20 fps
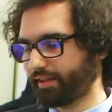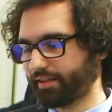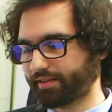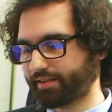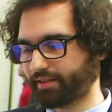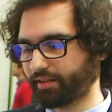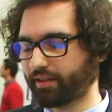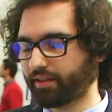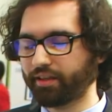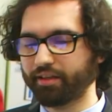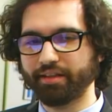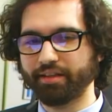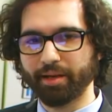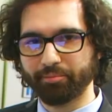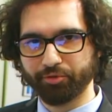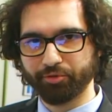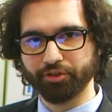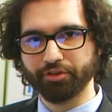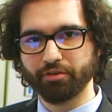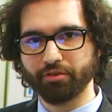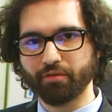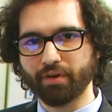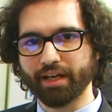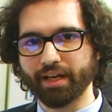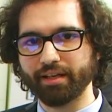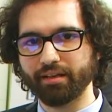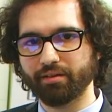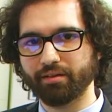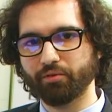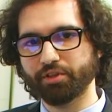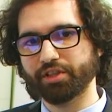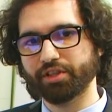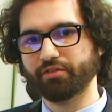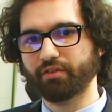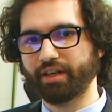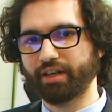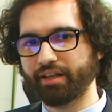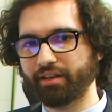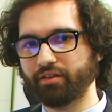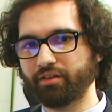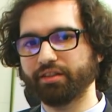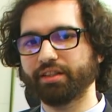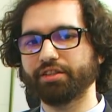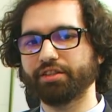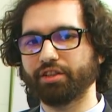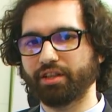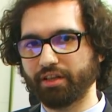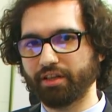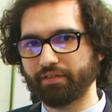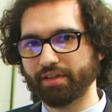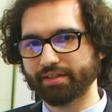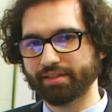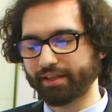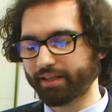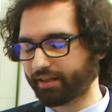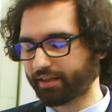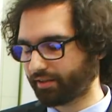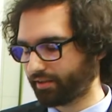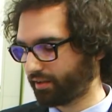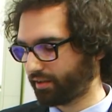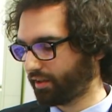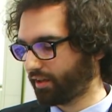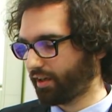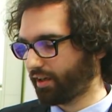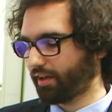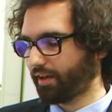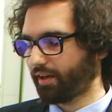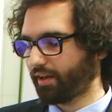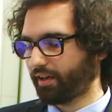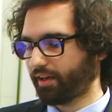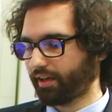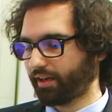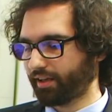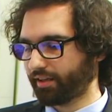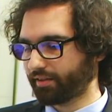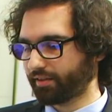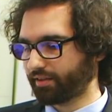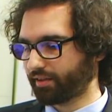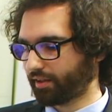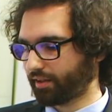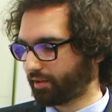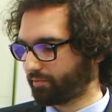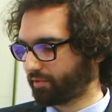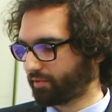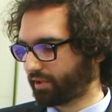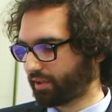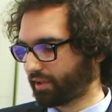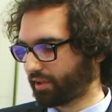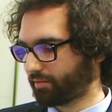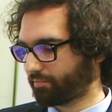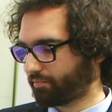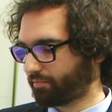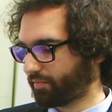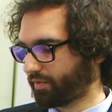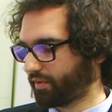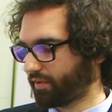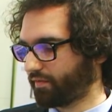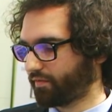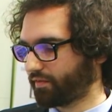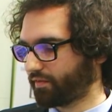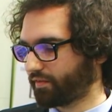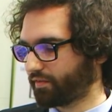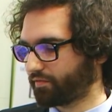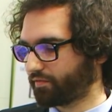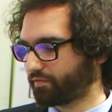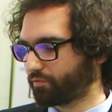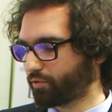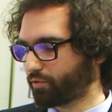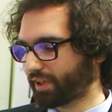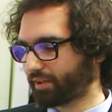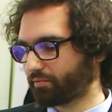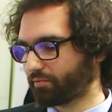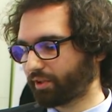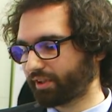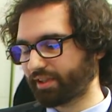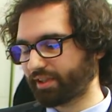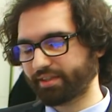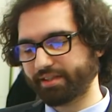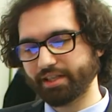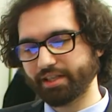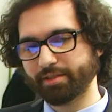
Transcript: it's Neptune UI, which is running on the GENIVI stack. And uh, uh, what, what is